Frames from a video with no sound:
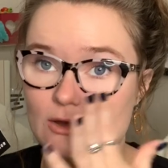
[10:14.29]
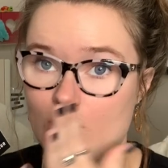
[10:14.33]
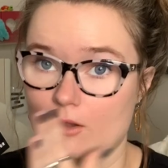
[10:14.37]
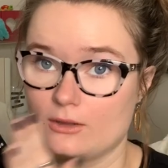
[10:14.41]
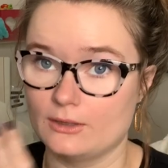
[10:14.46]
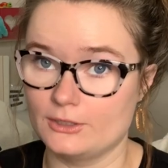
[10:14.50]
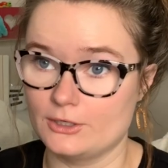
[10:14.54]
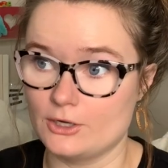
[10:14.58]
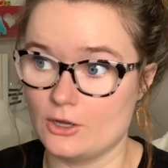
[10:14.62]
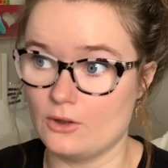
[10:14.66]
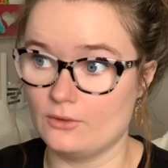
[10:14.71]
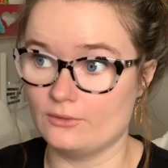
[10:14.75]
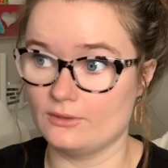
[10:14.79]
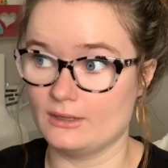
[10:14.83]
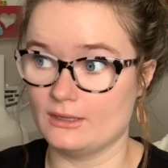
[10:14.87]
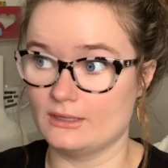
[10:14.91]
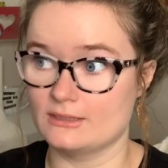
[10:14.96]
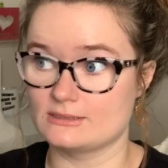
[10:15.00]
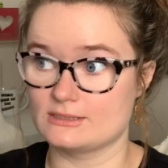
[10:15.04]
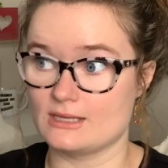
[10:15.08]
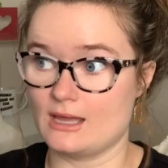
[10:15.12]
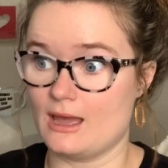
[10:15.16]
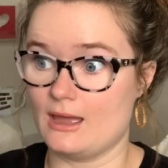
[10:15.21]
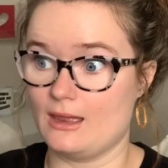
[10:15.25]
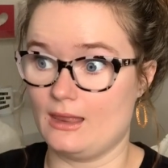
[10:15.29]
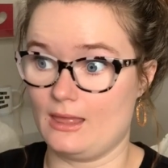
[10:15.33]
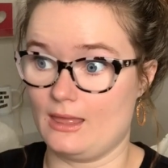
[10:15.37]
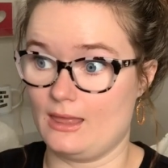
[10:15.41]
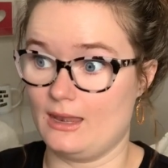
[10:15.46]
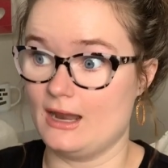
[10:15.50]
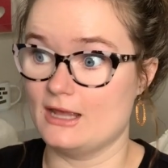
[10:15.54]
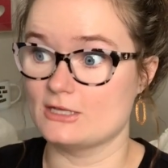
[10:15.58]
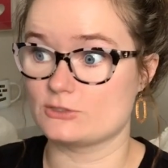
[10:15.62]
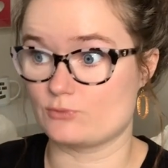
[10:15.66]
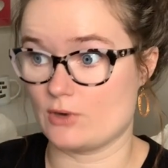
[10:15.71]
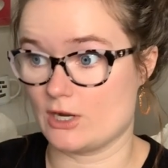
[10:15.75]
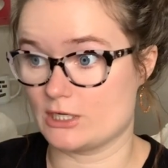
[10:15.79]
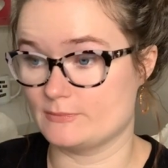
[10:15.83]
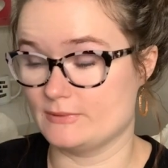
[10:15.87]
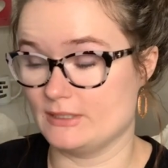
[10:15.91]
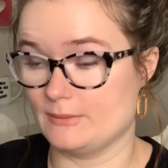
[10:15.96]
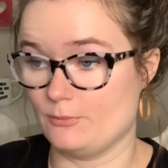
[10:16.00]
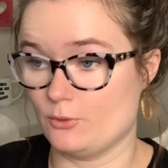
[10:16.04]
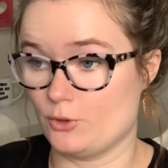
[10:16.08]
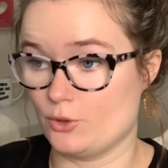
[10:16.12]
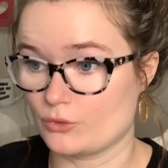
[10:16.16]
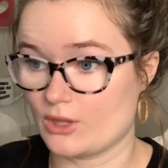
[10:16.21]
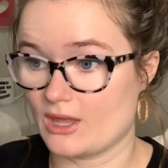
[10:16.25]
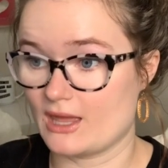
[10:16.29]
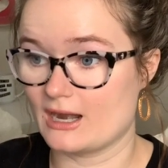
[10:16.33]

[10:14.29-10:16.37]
All I know is that it has wrecked people